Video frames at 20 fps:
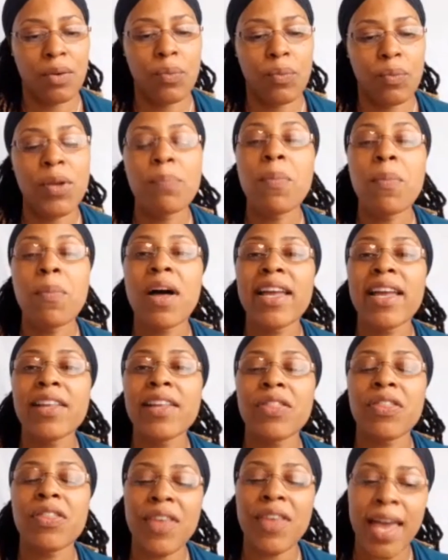We might
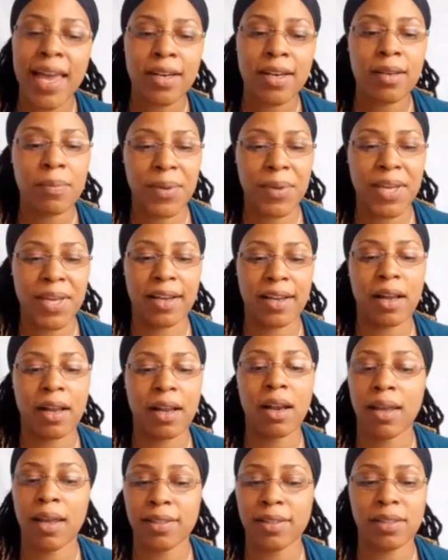then be
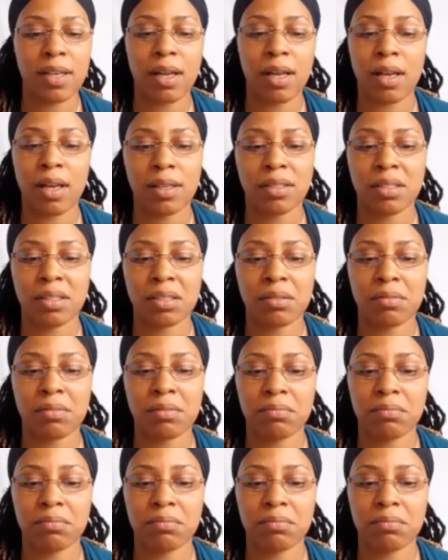inclined to ask,